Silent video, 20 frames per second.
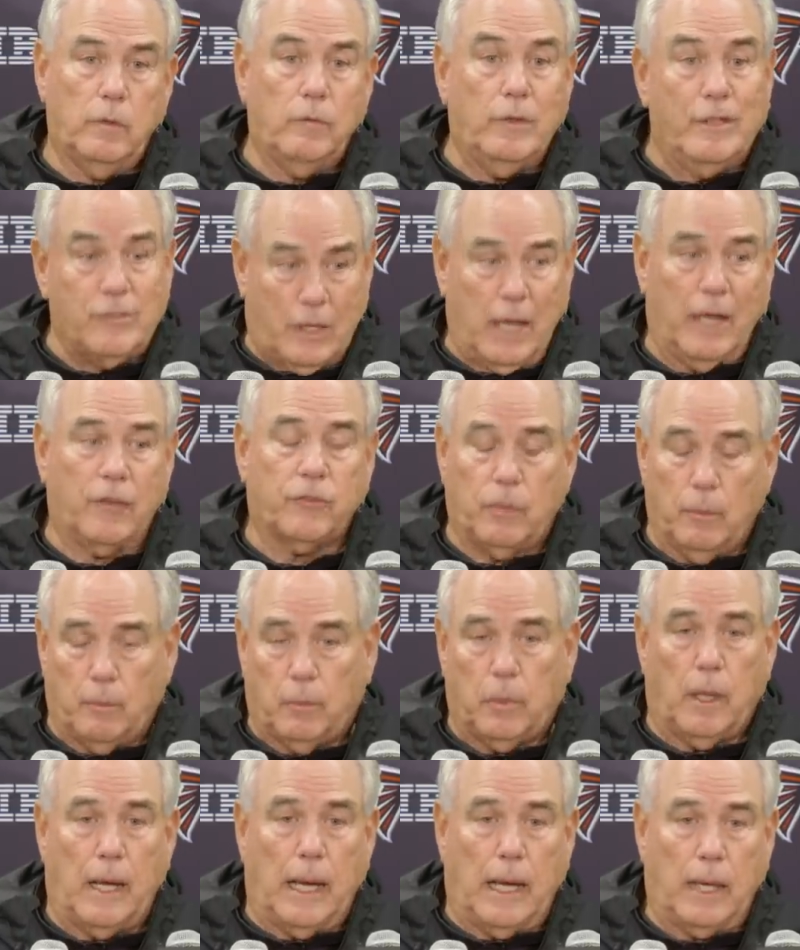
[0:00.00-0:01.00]
These guys can
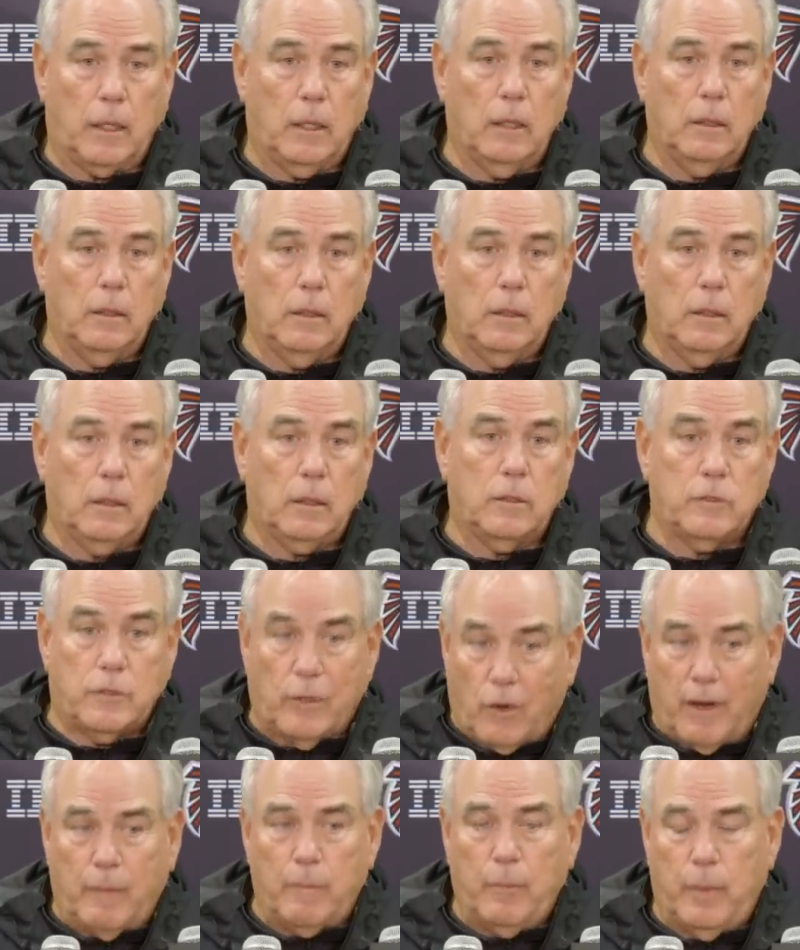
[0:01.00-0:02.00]
block because
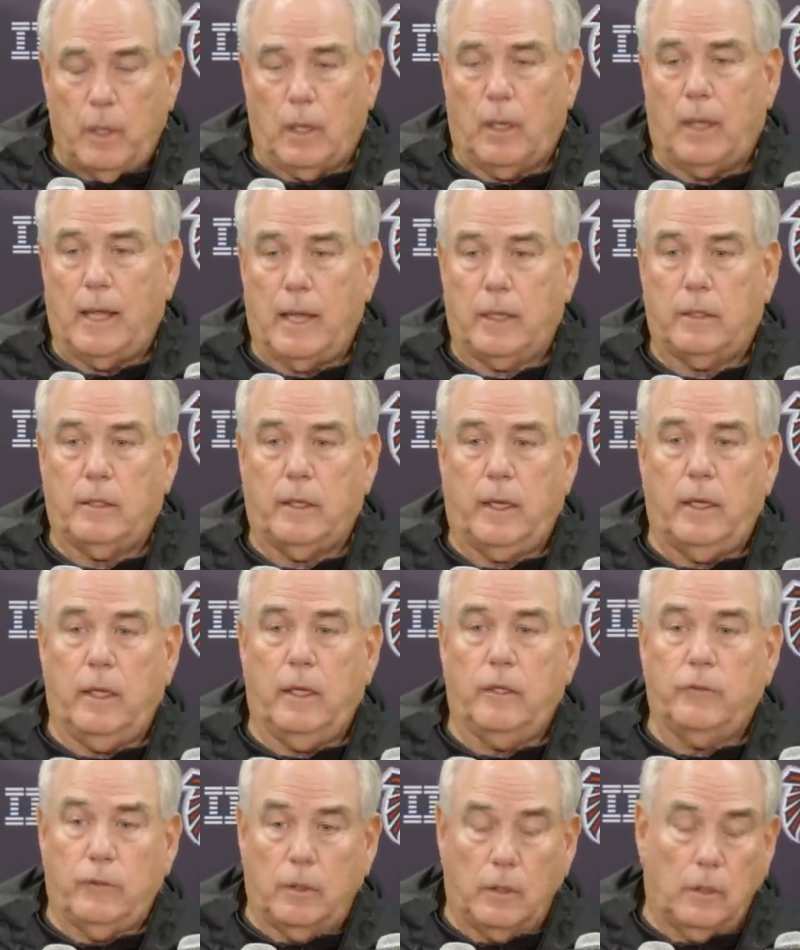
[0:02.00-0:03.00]
there haven't been a lot of tight
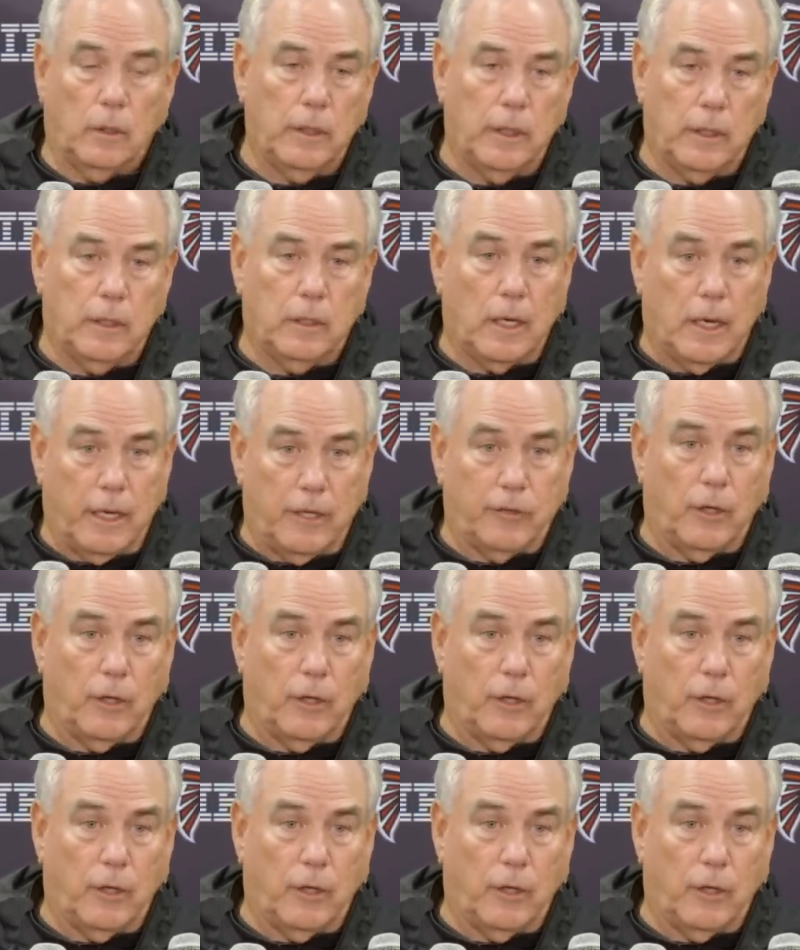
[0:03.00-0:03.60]
ends in the league that I